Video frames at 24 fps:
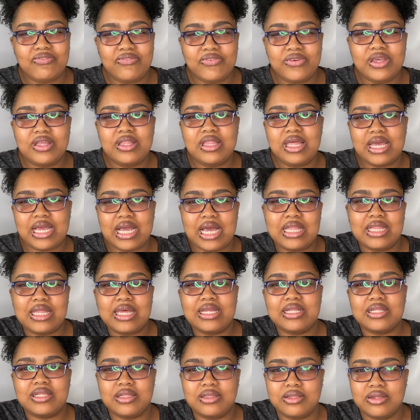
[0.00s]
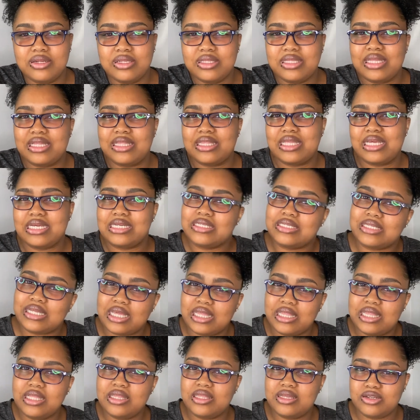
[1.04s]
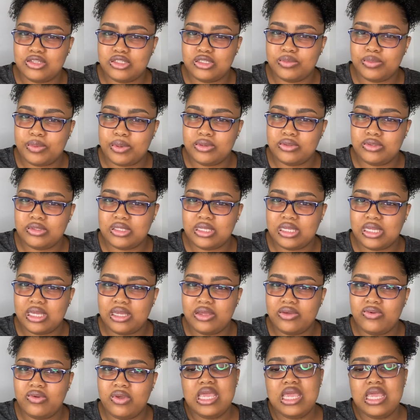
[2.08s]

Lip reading: feel like I like the look that they say that they're supposed to give.